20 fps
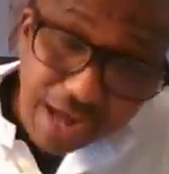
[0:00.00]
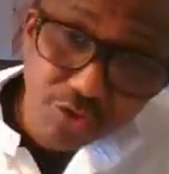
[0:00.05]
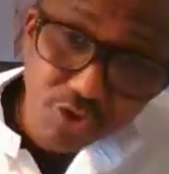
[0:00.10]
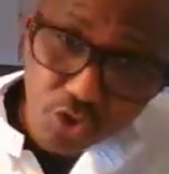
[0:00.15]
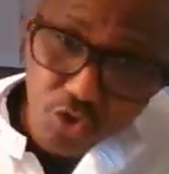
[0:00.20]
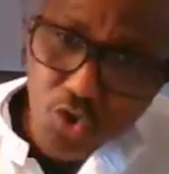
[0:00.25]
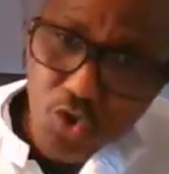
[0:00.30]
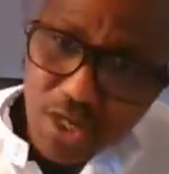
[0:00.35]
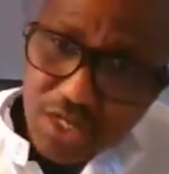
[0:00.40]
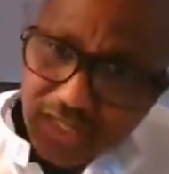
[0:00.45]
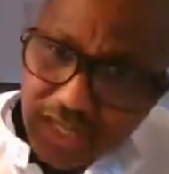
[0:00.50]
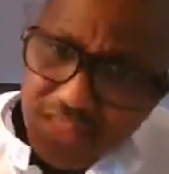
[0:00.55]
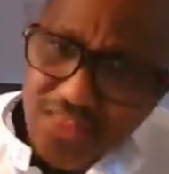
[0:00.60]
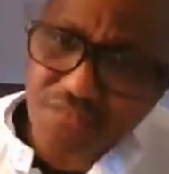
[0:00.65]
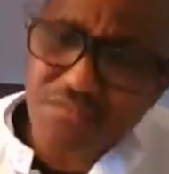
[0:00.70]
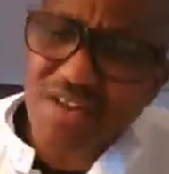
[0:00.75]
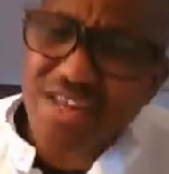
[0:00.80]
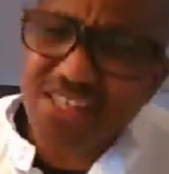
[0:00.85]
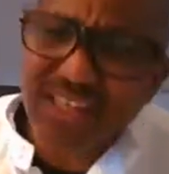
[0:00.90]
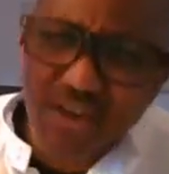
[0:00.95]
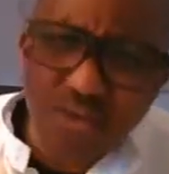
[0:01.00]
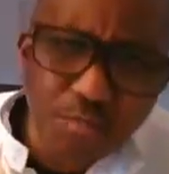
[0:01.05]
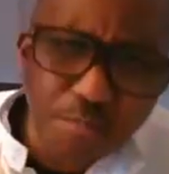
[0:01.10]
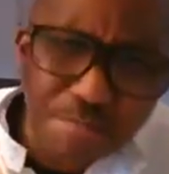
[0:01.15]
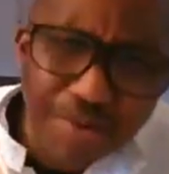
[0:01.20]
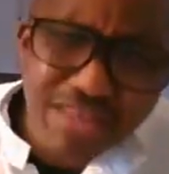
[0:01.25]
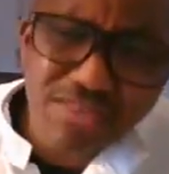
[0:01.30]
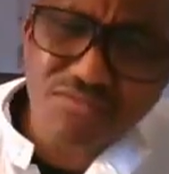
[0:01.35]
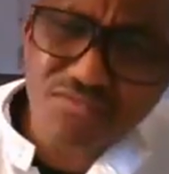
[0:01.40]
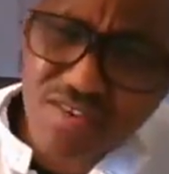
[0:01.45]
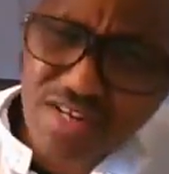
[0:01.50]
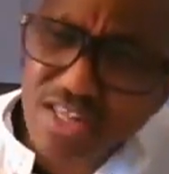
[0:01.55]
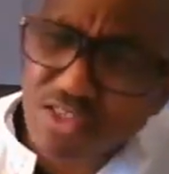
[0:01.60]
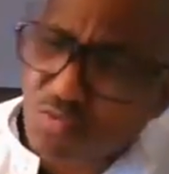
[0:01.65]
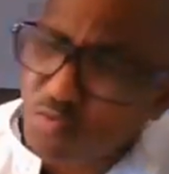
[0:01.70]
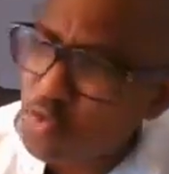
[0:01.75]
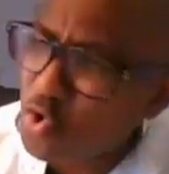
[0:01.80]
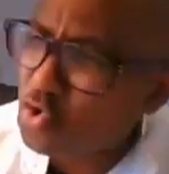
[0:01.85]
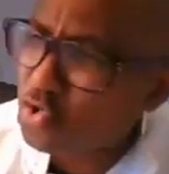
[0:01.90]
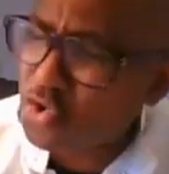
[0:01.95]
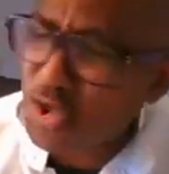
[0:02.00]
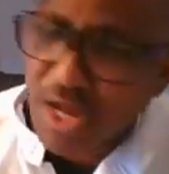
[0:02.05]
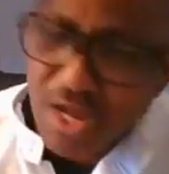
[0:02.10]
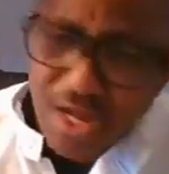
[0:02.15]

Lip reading: talk to, that's the fact. The press release was,